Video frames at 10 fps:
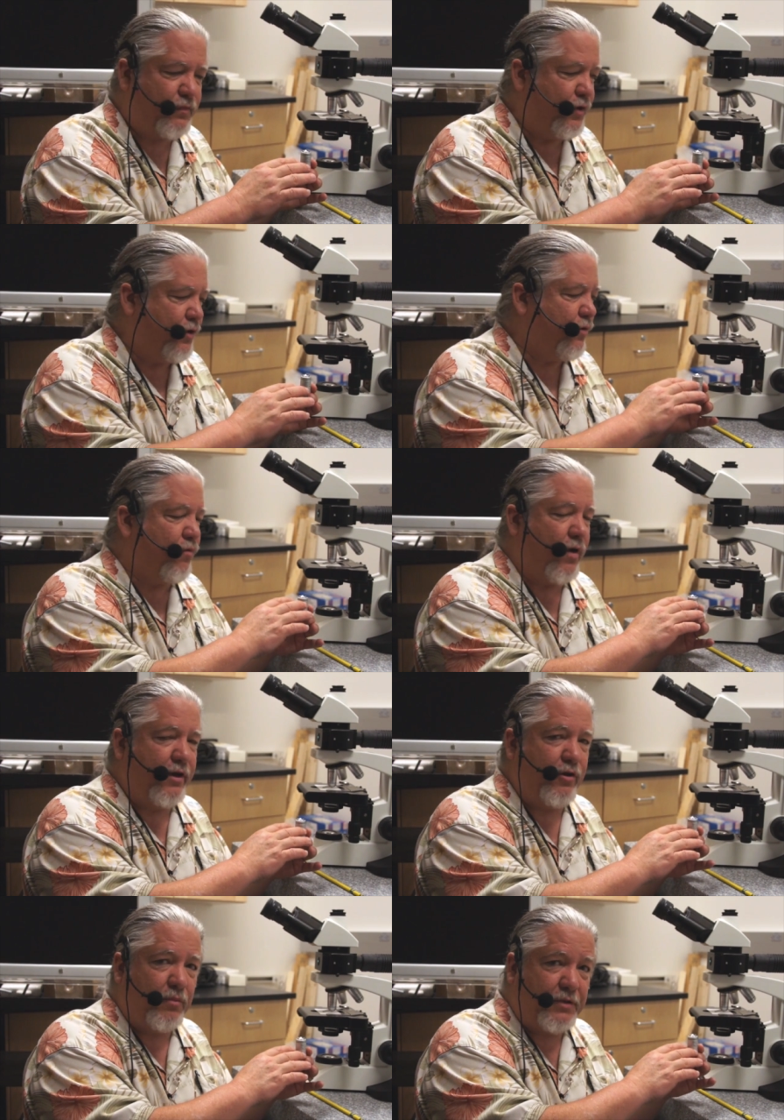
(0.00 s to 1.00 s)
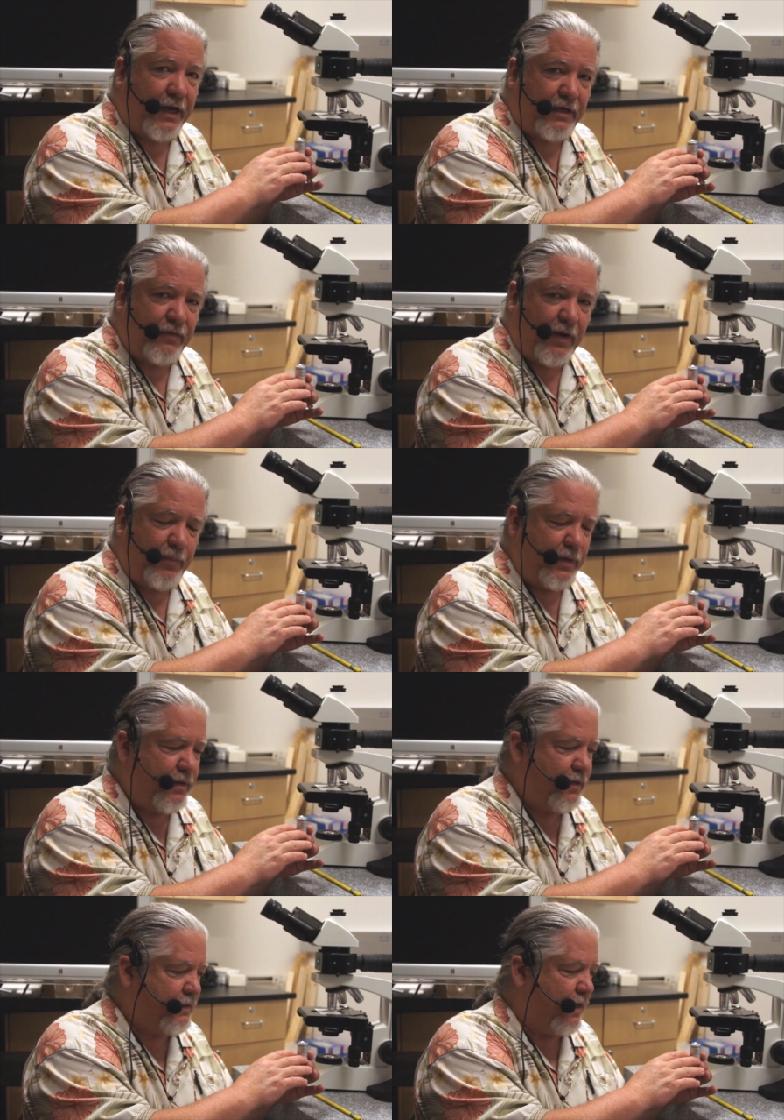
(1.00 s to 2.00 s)
for you to run your objective up
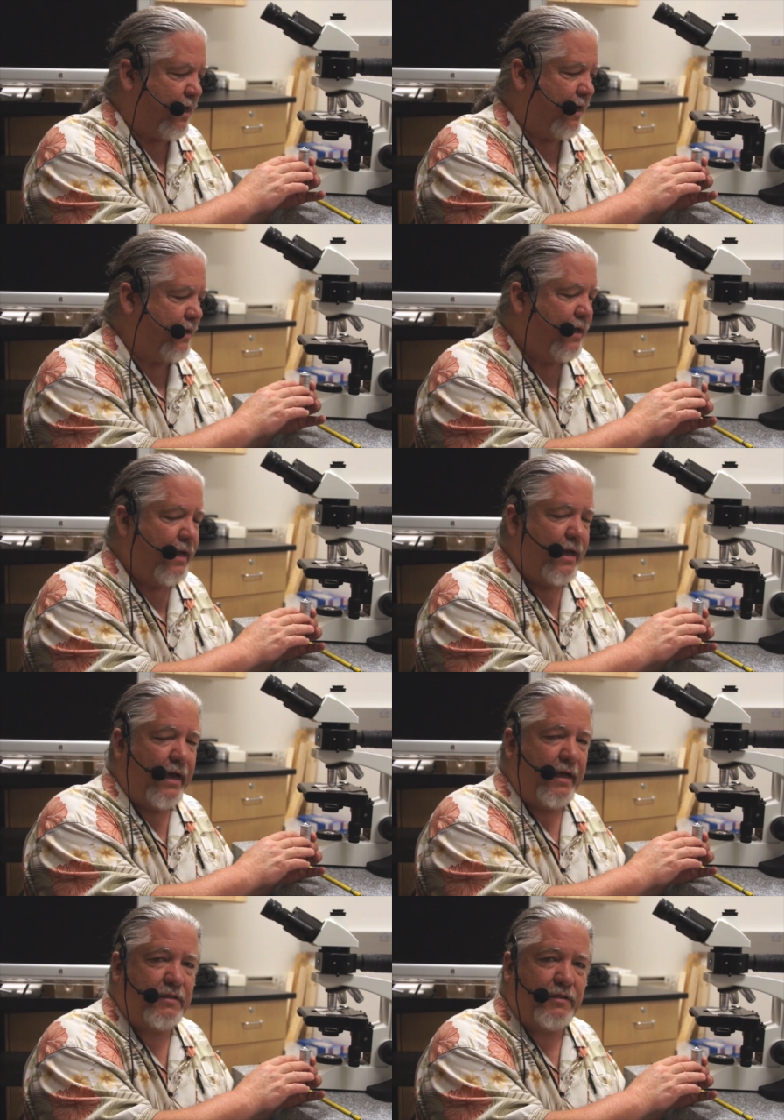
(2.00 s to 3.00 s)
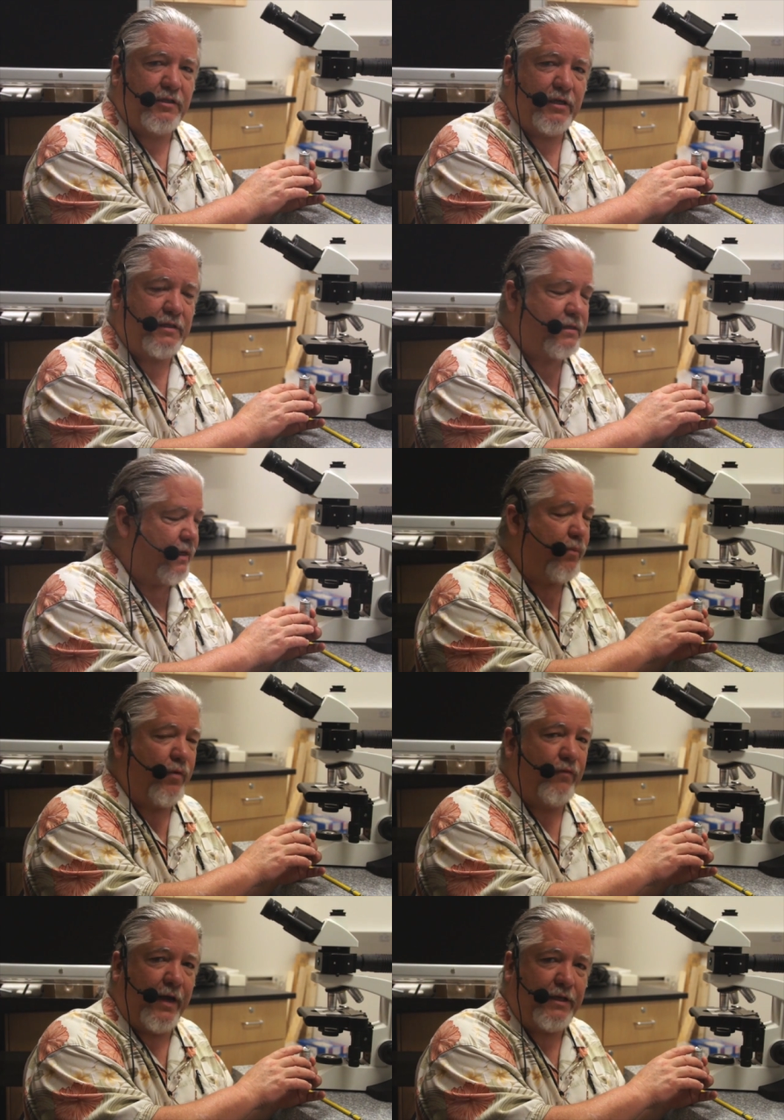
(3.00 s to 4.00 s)
into the slide. It's just a
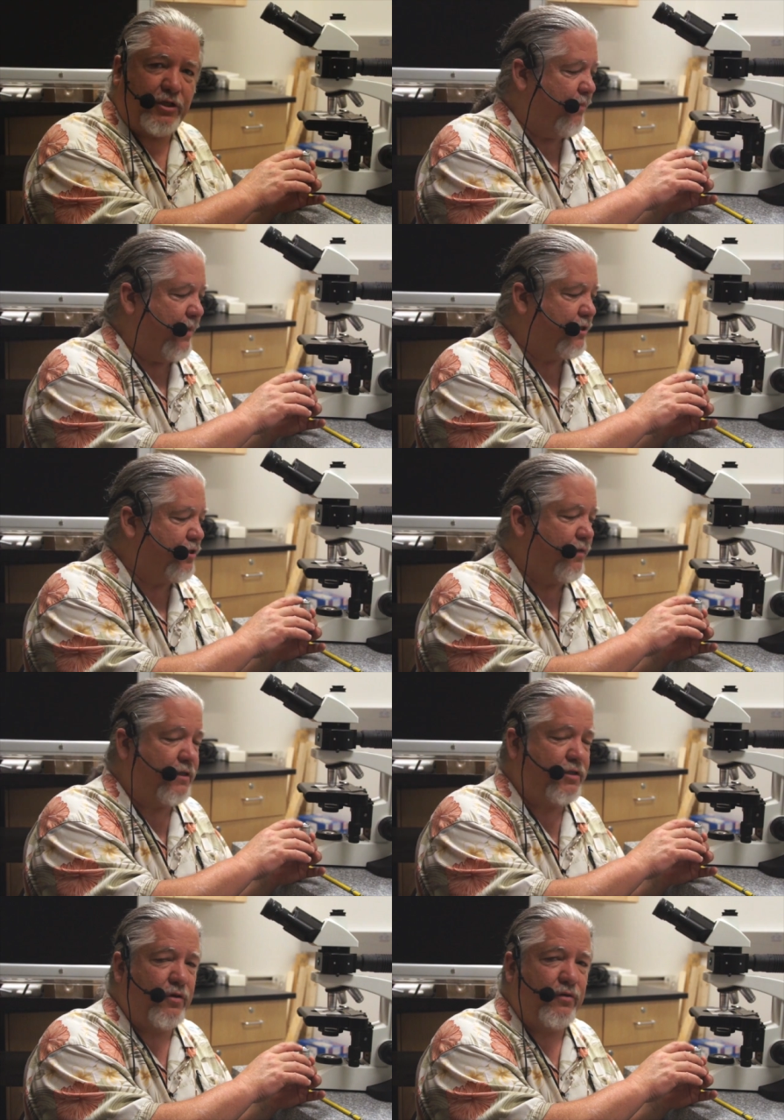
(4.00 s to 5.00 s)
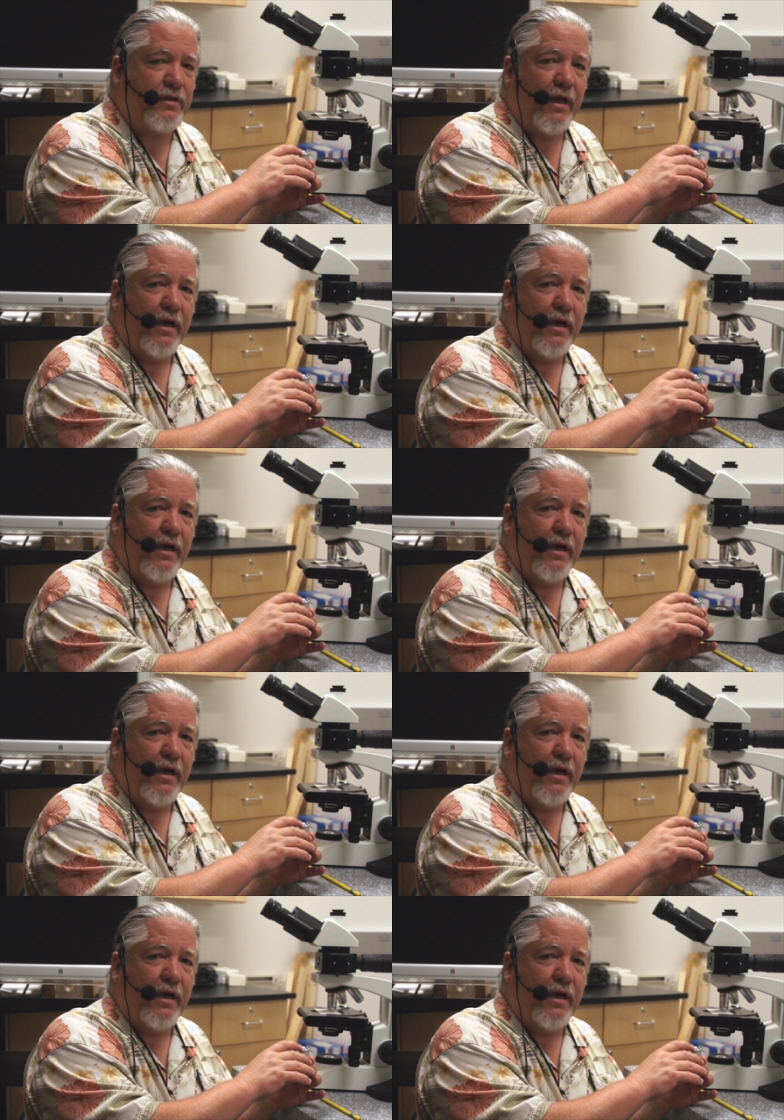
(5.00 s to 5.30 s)
prevention measure that's used